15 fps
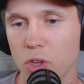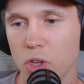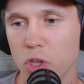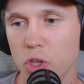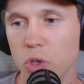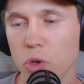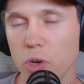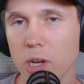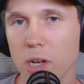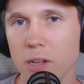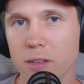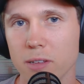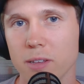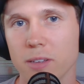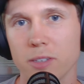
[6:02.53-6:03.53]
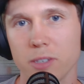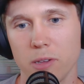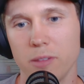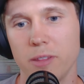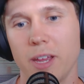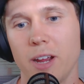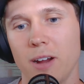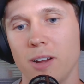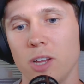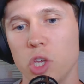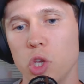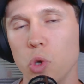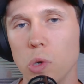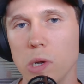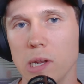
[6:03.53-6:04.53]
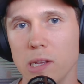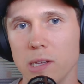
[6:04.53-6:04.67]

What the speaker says: Yul. So there, Yul.